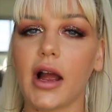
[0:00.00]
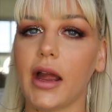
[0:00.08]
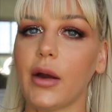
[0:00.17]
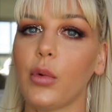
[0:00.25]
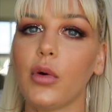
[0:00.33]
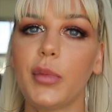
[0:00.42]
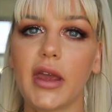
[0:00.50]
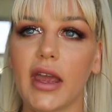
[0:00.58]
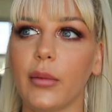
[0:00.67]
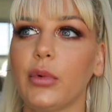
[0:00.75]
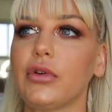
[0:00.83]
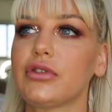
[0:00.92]
I will
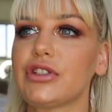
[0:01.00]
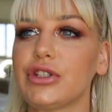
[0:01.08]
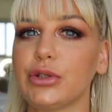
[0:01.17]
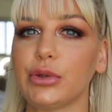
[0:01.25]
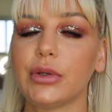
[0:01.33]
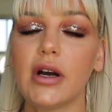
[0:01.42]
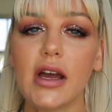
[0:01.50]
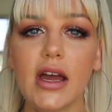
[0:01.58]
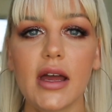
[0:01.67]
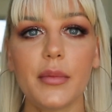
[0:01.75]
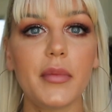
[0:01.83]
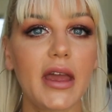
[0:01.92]
be able to
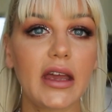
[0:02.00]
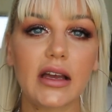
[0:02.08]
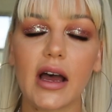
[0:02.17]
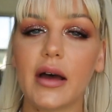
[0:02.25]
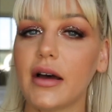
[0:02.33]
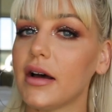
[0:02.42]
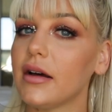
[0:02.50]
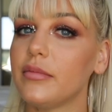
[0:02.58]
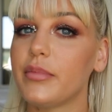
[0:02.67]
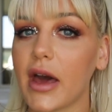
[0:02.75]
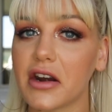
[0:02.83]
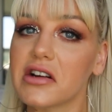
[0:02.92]
make a
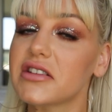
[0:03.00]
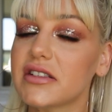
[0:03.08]
better